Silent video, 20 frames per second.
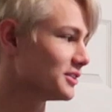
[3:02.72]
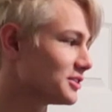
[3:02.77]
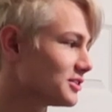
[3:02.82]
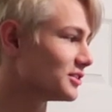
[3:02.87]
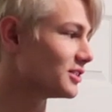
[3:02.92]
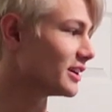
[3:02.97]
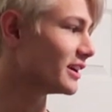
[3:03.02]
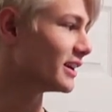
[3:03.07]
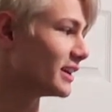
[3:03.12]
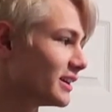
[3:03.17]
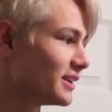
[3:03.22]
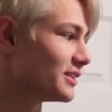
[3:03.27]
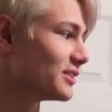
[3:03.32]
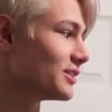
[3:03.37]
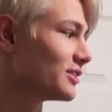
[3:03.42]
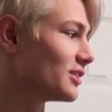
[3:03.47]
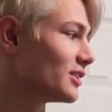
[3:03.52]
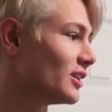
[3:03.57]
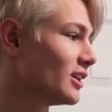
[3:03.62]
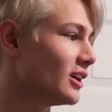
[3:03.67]
stand
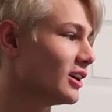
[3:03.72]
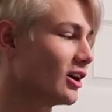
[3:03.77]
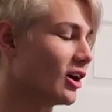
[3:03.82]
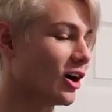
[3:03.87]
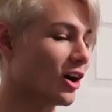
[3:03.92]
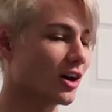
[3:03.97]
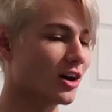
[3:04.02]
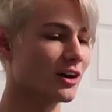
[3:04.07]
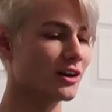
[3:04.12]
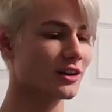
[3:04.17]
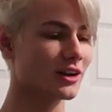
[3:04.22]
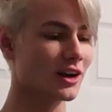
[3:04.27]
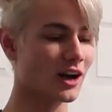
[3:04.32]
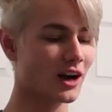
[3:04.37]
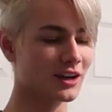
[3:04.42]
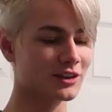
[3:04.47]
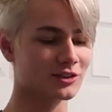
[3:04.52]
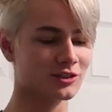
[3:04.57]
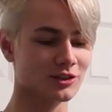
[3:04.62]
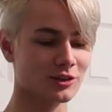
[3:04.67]
on,
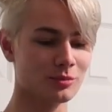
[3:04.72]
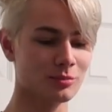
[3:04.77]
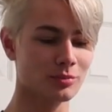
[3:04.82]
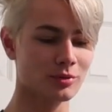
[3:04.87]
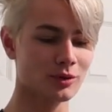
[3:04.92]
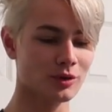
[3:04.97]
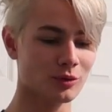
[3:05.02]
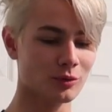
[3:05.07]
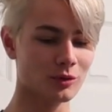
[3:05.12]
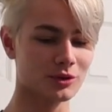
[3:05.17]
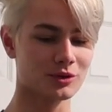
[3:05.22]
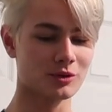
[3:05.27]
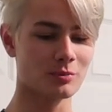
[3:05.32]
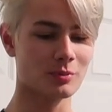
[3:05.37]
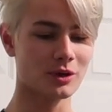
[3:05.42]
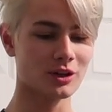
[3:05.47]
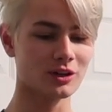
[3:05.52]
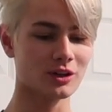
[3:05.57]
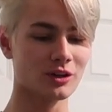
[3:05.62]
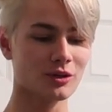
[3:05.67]
I sleep with the
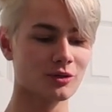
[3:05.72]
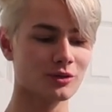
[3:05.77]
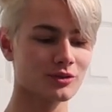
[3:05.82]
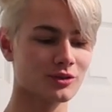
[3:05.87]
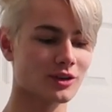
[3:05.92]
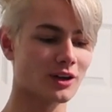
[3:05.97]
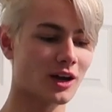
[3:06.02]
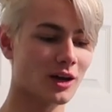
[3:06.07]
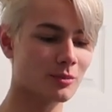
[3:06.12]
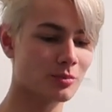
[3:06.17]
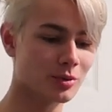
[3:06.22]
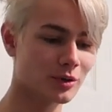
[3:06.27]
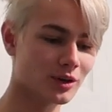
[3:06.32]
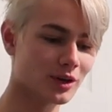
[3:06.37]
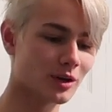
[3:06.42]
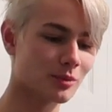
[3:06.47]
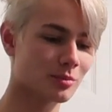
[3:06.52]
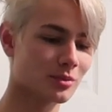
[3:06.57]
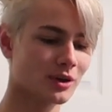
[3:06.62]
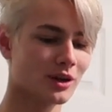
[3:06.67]
pillows I put
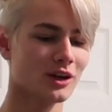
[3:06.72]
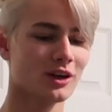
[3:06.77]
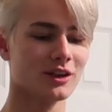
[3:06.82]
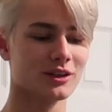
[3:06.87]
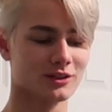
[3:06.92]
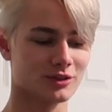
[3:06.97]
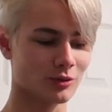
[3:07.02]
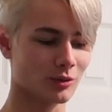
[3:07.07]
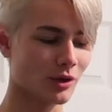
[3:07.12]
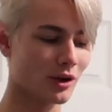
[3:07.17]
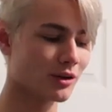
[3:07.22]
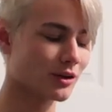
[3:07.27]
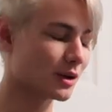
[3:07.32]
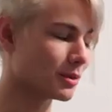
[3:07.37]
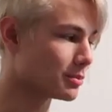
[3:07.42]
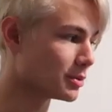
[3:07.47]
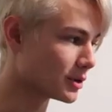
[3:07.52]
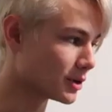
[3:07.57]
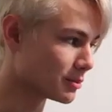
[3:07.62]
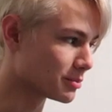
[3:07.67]
up. So why would
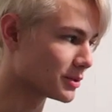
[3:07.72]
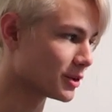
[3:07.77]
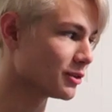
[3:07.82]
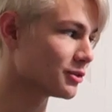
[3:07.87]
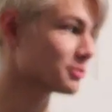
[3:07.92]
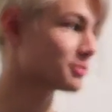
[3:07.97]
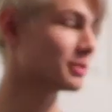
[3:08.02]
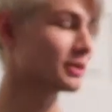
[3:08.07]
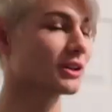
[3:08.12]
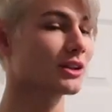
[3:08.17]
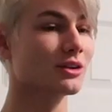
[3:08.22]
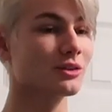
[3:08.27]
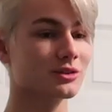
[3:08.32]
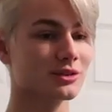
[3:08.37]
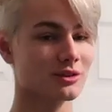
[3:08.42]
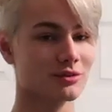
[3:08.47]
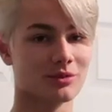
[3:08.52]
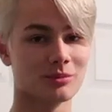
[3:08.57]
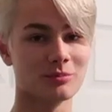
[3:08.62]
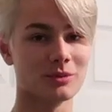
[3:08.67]
I put up those
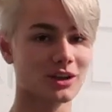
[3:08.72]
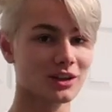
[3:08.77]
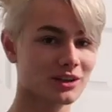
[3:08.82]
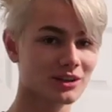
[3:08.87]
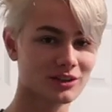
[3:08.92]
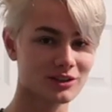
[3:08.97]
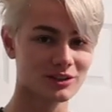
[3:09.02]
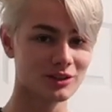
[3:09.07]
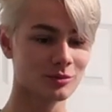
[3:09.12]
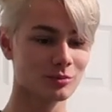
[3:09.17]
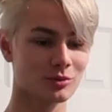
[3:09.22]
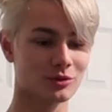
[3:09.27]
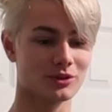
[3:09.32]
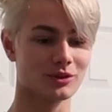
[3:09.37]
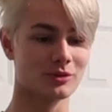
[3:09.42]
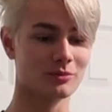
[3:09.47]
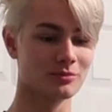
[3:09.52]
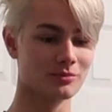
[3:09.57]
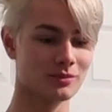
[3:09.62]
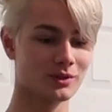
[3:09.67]
pillows if I'm not gonna sleep with
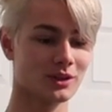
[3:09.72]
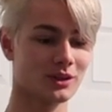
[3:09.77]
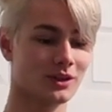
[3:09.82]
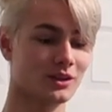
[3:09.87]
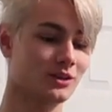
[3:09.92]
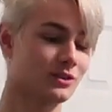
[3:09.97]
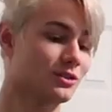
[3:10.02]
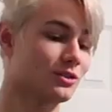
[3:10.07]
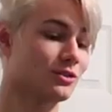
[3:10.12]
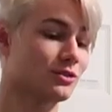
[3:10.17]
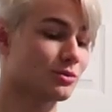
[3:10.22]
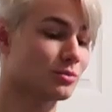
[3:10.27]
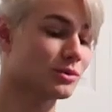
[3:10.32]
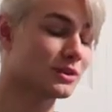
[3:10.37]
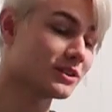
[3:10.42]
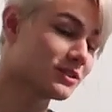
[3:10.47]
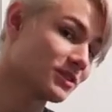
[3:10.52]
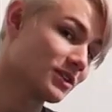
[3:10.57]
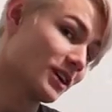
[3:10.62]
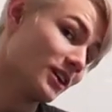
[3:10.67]
them? It's just a
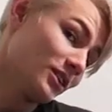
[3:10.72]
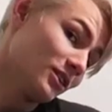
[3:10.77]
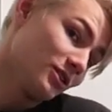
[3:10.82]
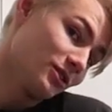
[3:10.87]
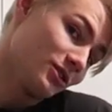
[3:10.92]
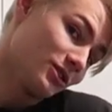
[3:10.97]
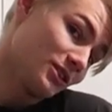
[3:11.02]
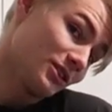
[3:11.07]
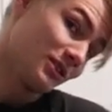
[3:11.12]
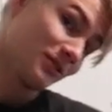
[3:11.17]
waste of energy.